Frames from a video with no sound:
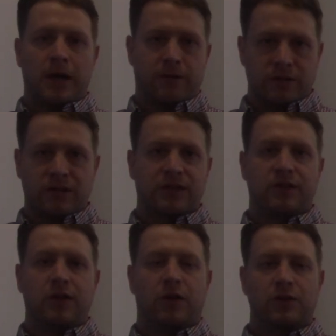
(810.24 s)
$160,
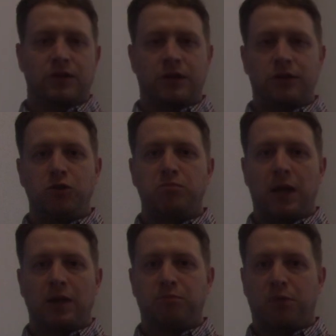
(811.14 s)
and yet you
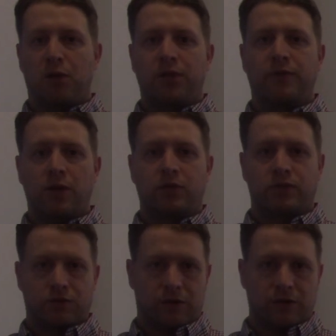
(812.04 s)
paid both of
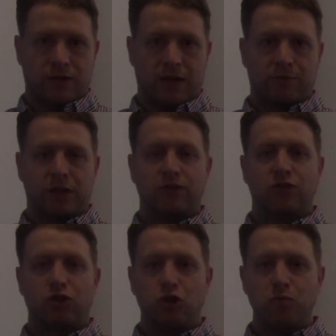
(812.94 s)
those insurance
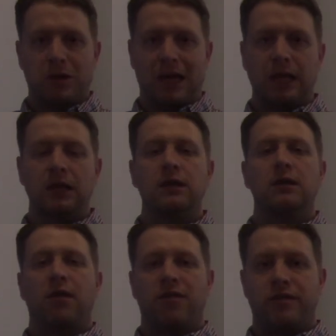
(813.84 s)
companies, you paid
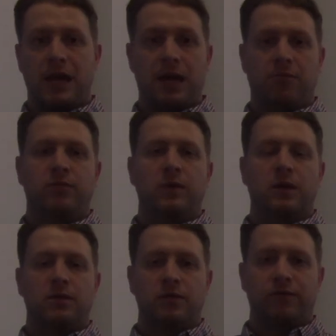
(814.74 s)
them
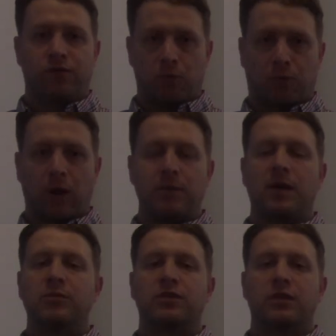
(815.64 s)
full
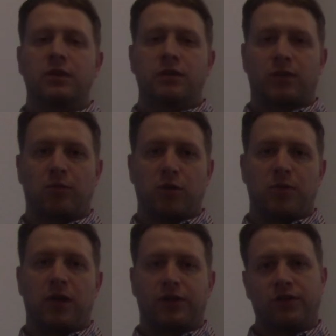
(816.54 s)
premiums for
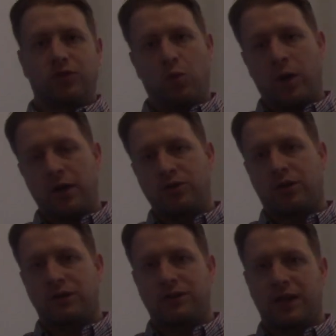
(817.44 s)
both policies. So one
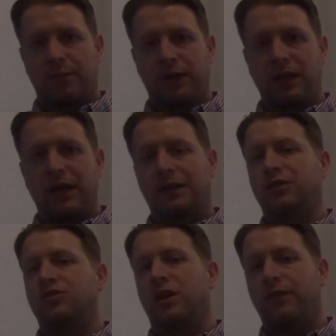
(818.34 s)
insurance company
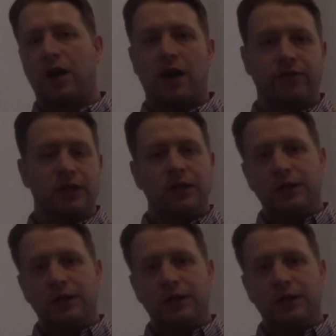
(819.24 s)
got to shove off